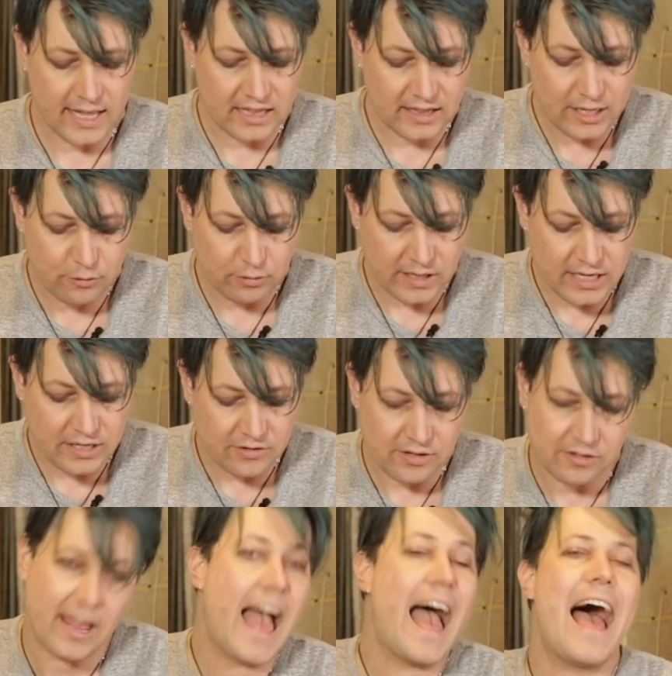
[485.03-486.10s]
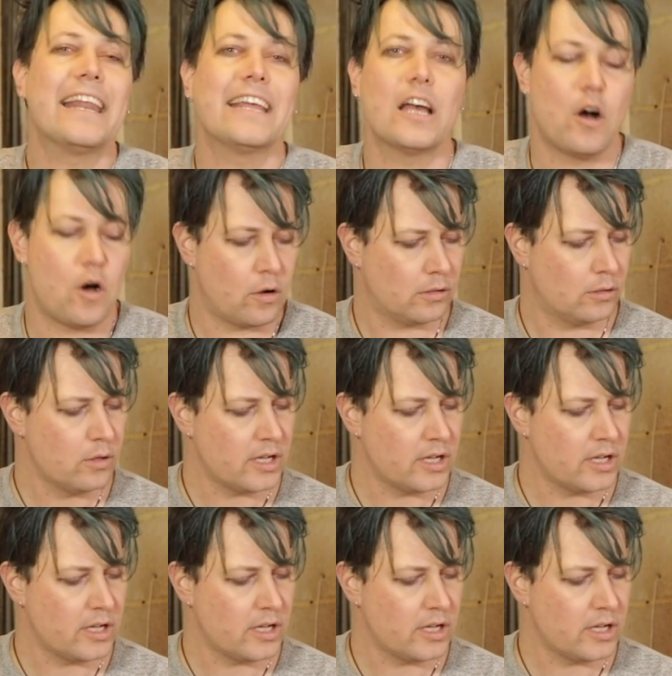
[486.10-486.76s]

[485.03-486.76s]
It literally is just adding it on,